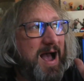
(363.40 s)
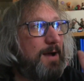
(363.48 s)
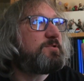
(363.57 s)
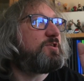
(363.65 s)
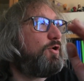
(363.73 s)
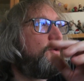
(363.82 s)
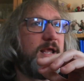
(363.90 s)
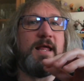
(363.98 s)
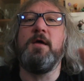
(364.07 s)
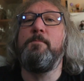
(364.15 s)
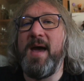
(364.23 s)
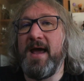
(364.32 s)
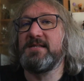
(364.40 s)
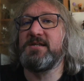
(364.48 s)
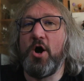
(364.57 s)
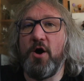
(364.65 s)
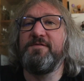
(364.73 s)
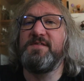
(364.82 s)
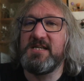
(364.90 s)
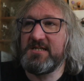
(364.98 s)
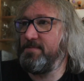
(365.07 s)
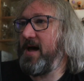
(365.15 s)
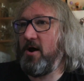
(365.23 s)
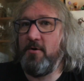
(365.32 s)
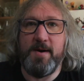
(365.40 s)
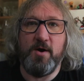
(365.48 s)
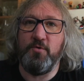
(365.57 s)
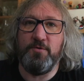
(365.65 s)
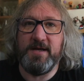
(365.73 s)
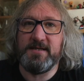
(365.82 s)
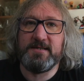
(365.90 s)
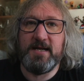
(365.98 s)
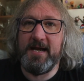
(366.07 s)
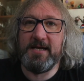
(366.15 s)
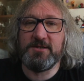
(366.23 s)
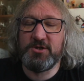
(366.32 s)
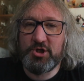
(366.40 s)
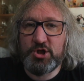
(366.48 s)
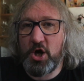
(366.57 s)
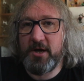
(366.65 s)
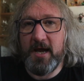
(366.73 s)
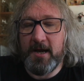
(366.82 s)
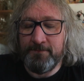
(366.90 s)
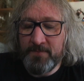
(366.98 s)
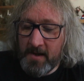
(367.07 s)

absolutely in a pit of despair about all this. It is shocking.